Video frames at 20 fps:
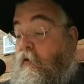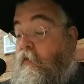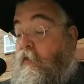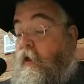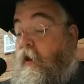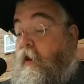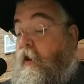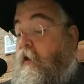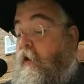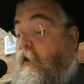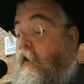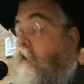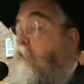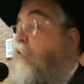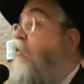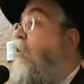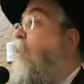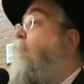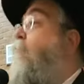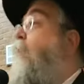that it, uh,
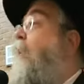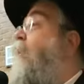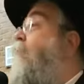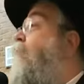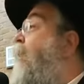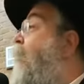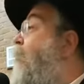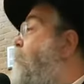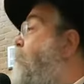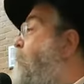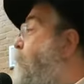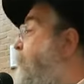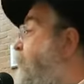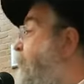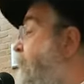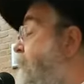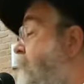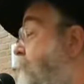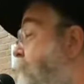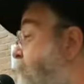somebody told
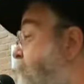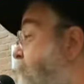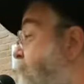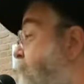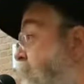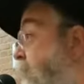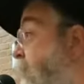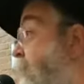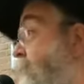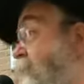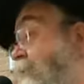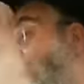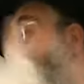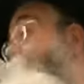me, and,